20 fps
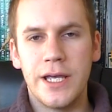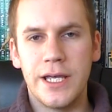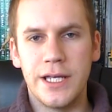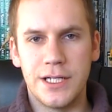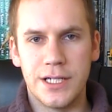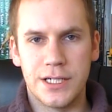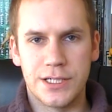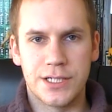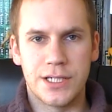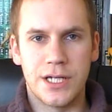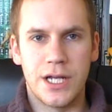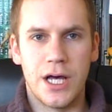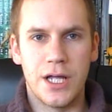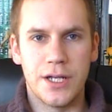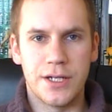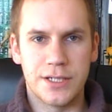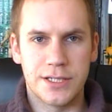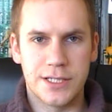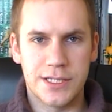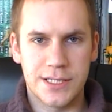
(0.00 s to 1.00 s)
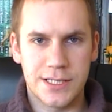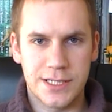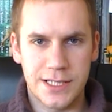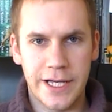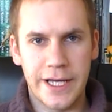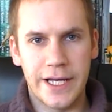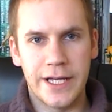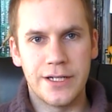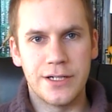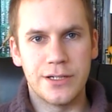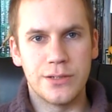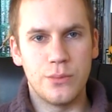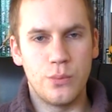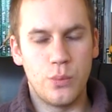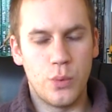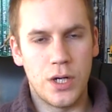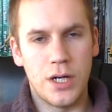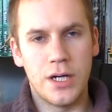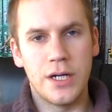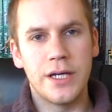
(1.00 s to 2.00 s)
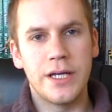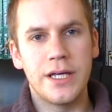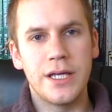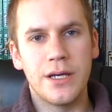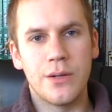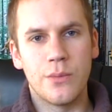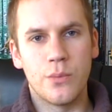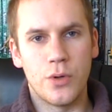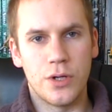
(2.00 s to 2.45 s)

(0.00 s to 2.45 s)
He doesn't understand why